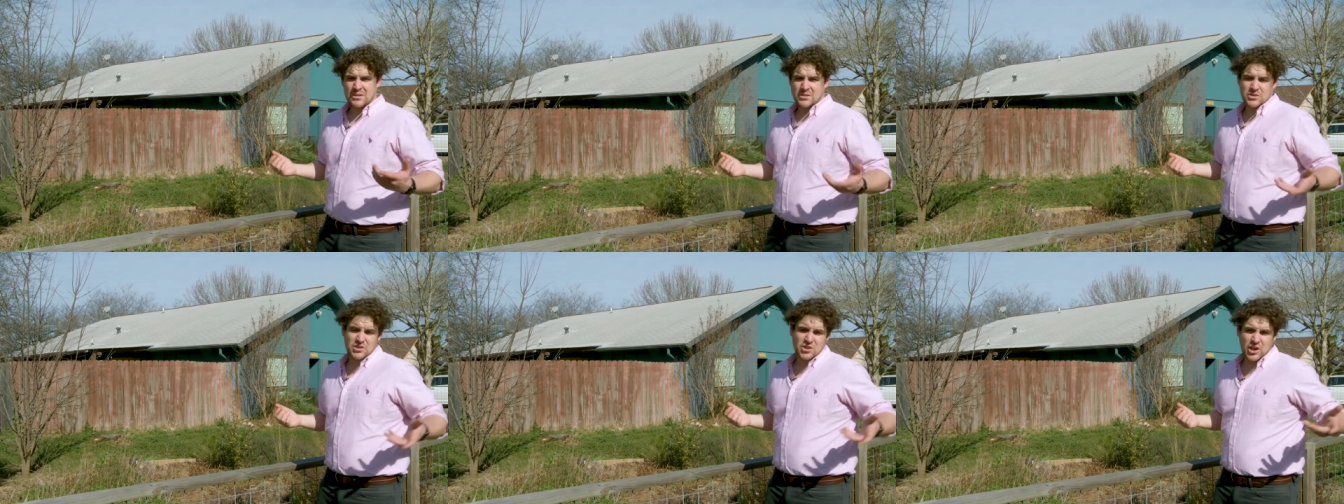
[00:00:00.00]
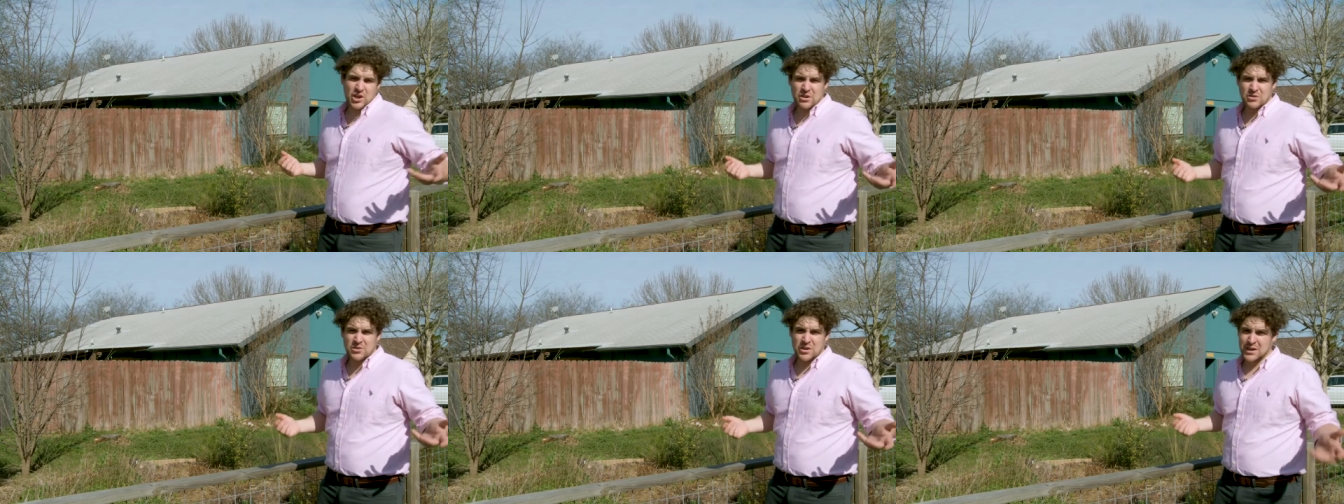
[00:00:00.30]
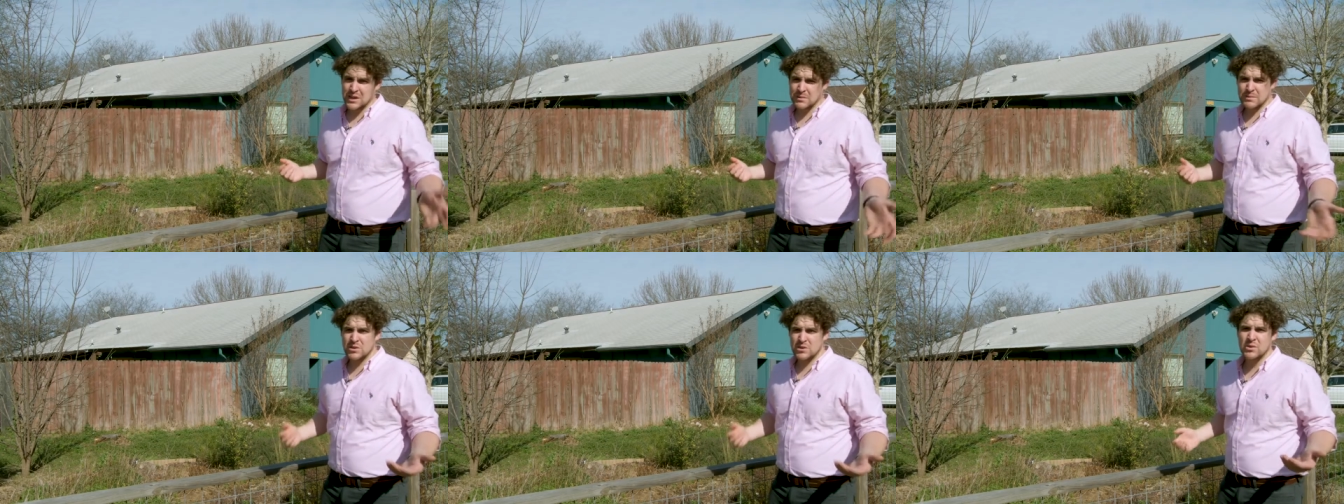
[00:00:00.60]
those shingles aren't
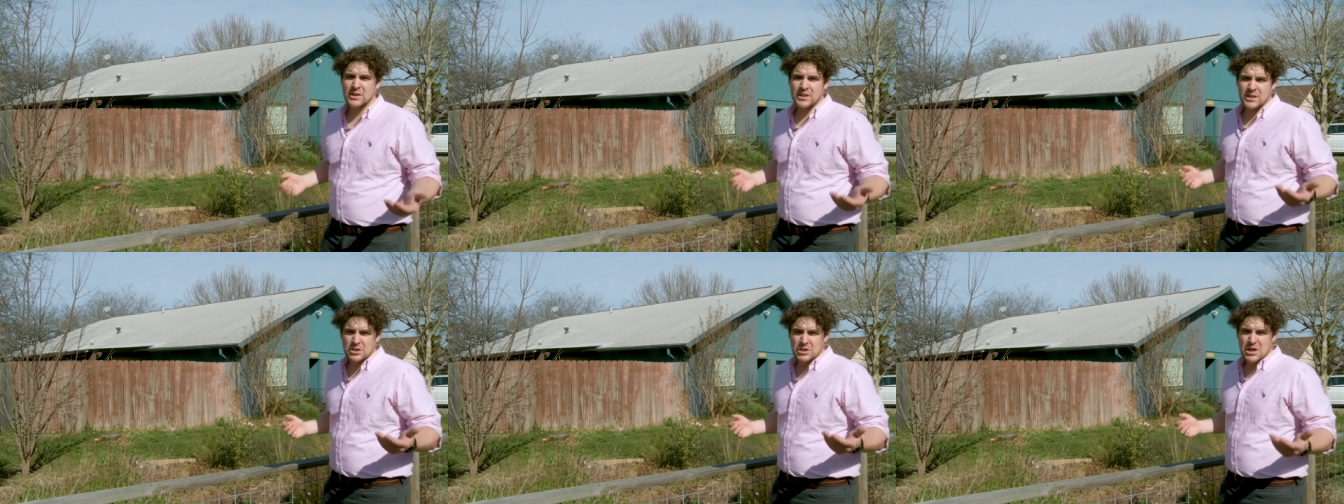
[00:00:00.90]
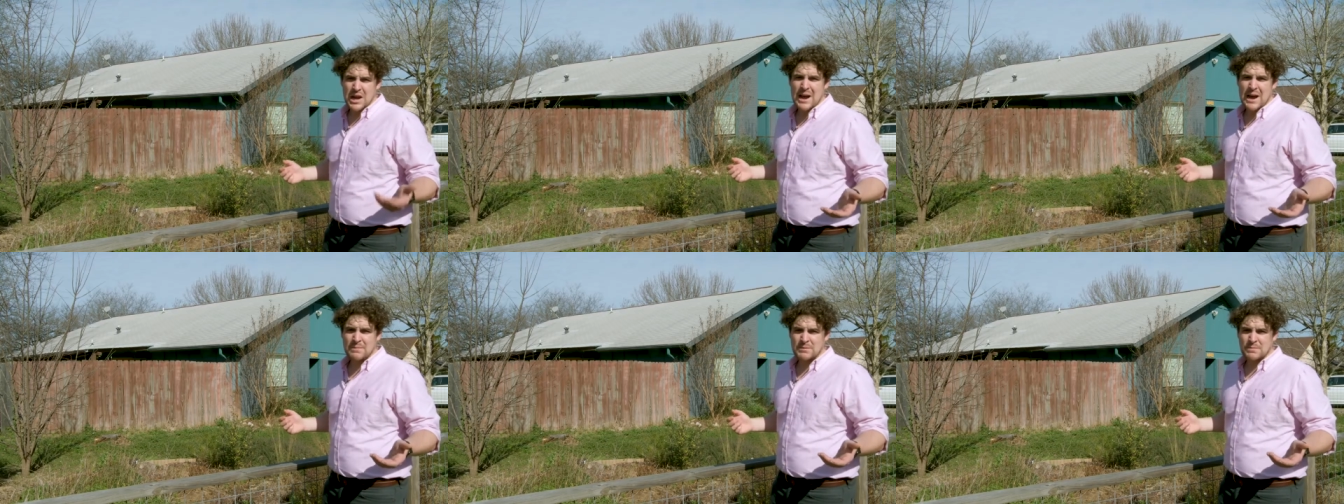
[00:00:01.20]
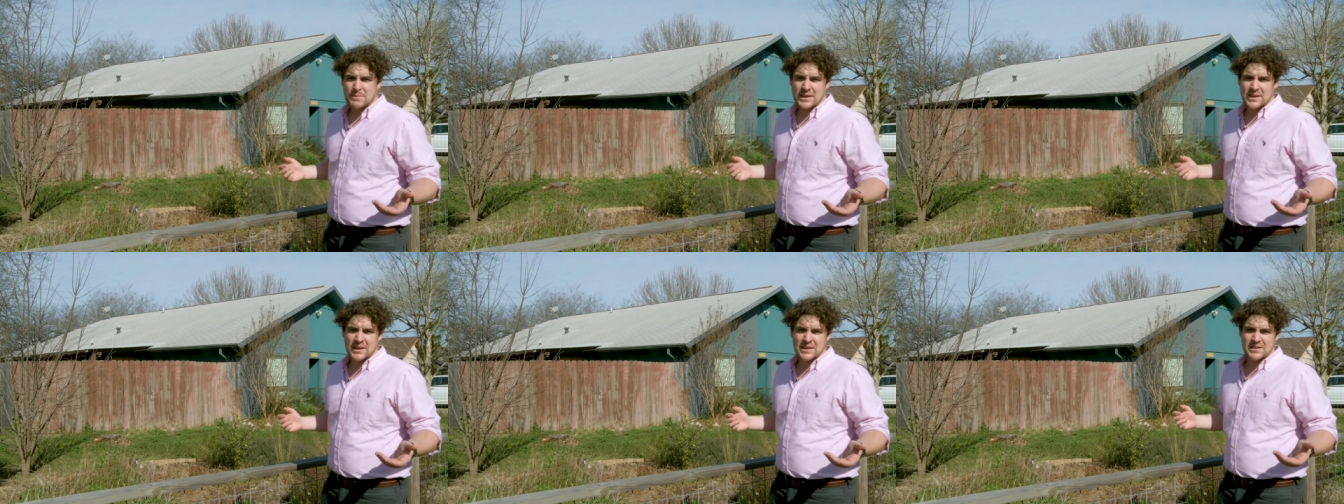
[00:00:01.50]
going to be doing their jobs
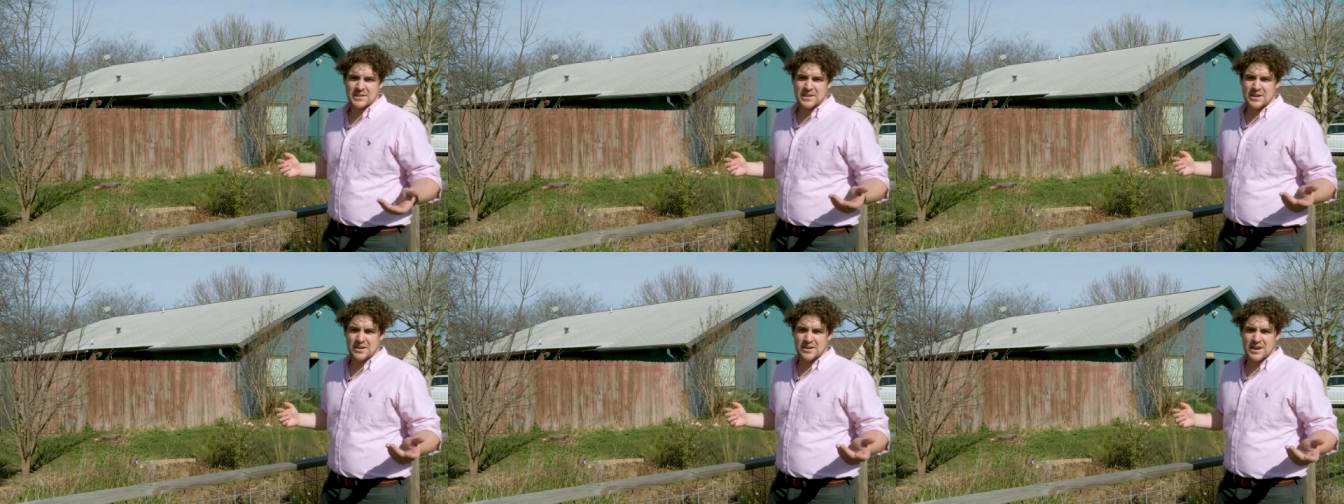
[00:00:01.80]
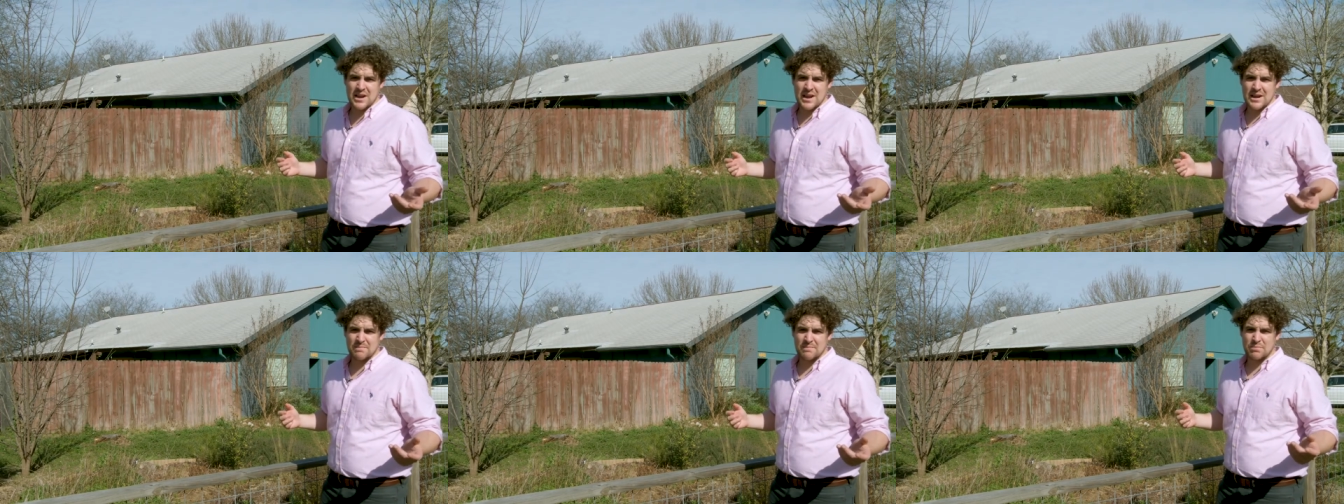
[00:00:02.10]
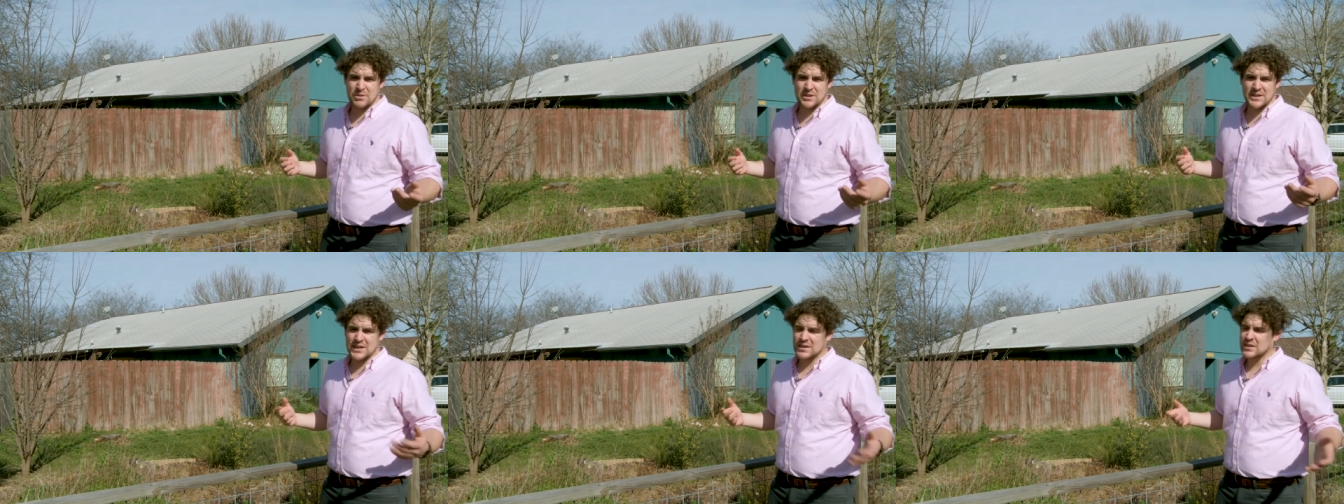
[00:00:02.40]
because they're not
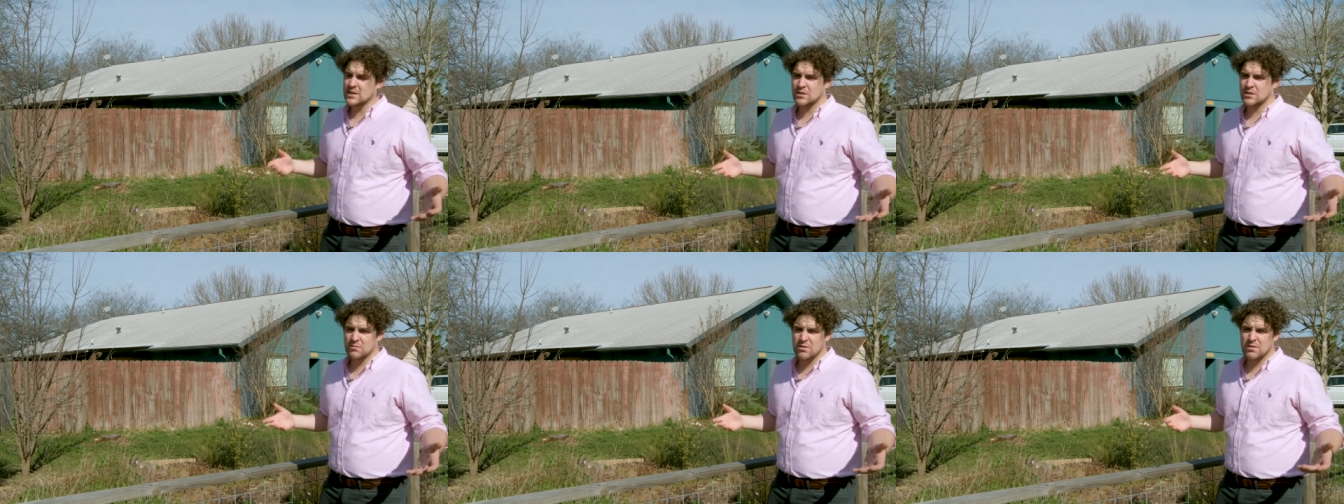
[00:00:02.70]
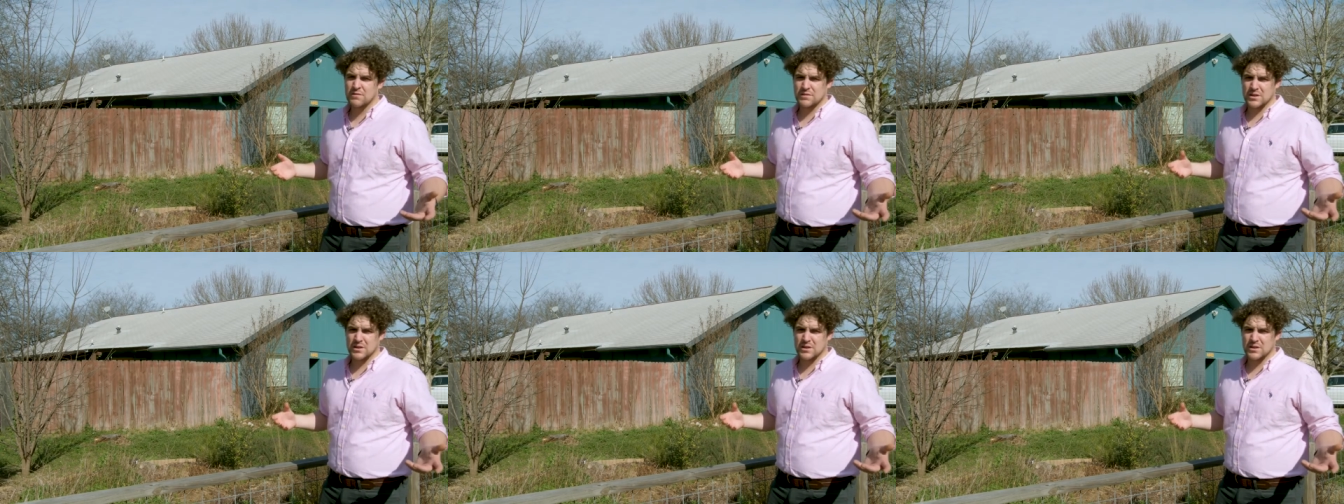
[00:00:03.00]
protecting the roof.